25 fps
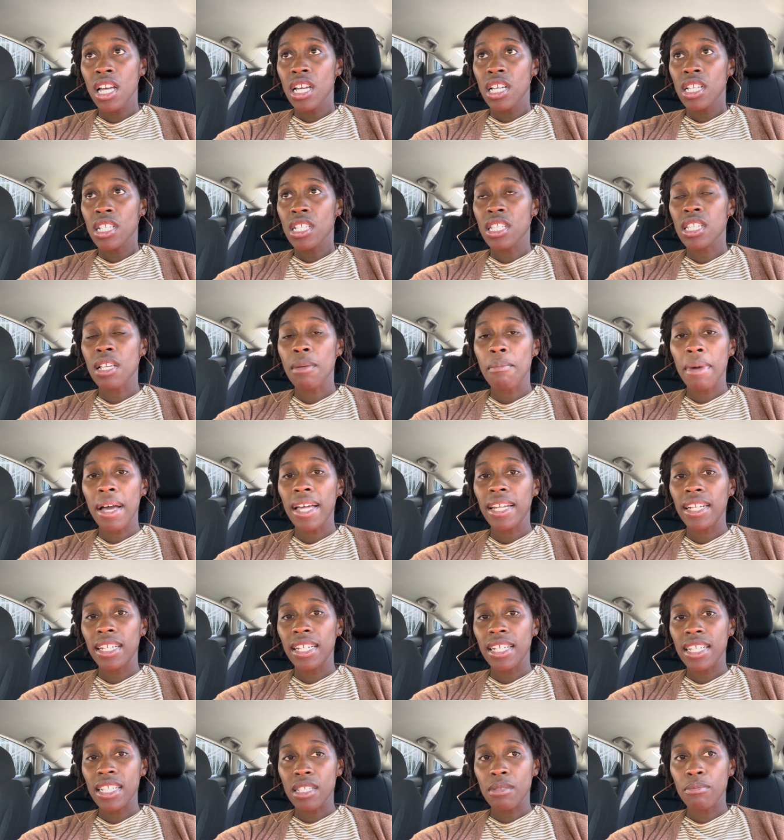somebody
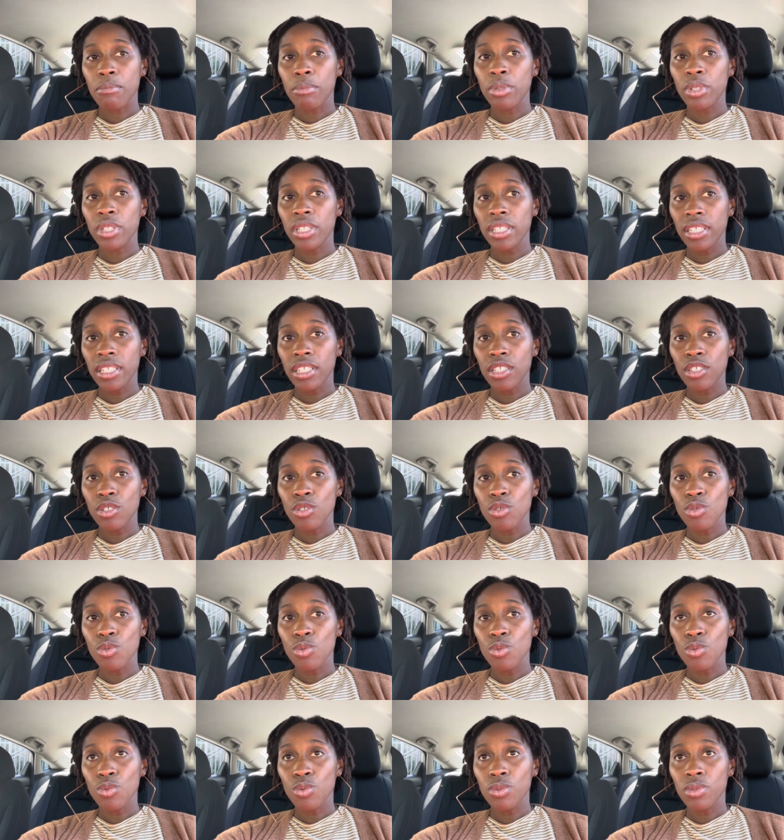that's bullying
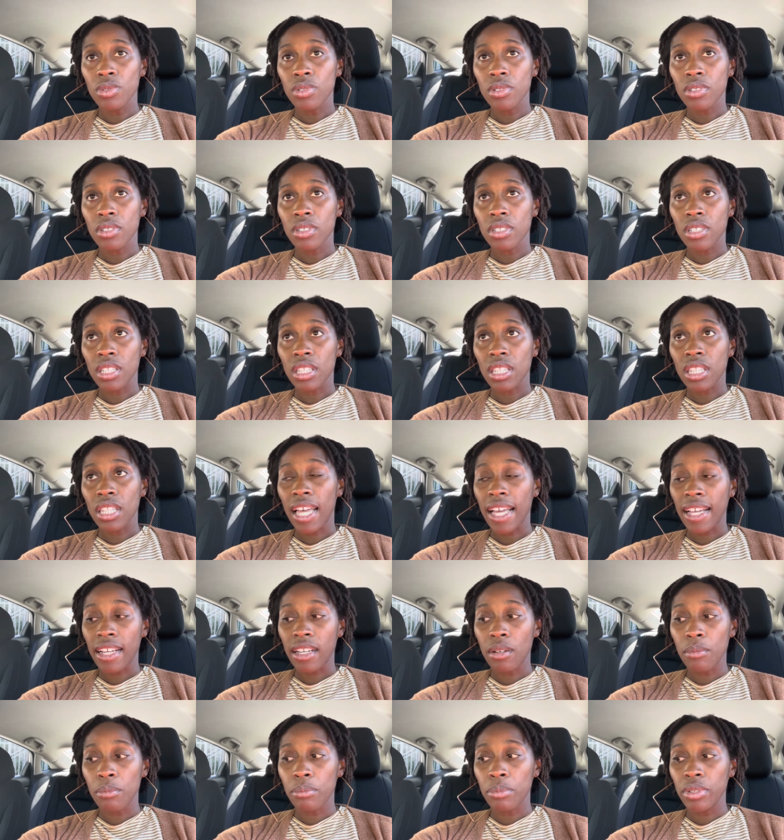you
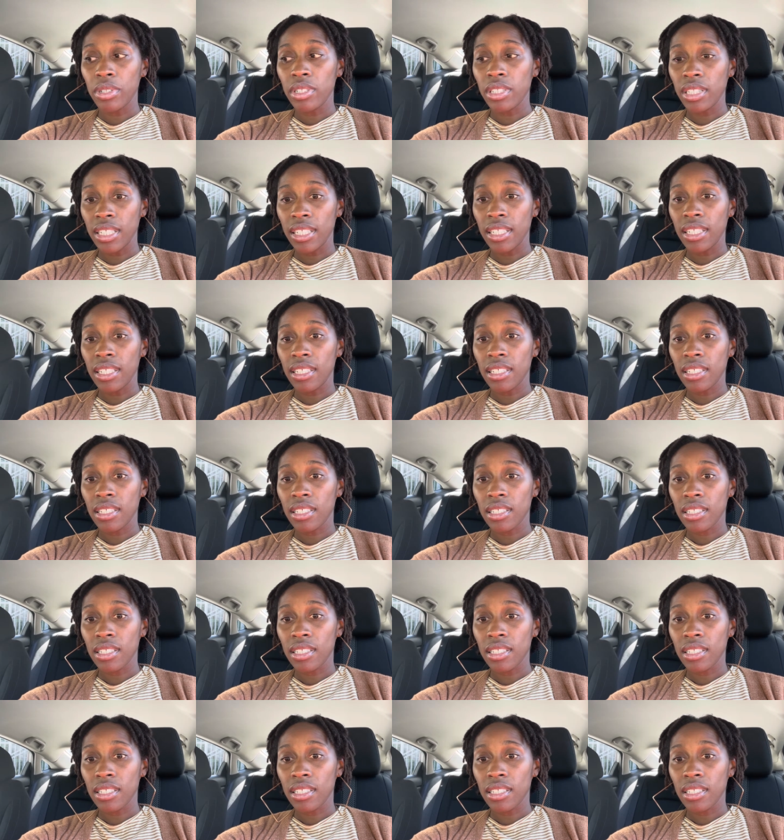like a bully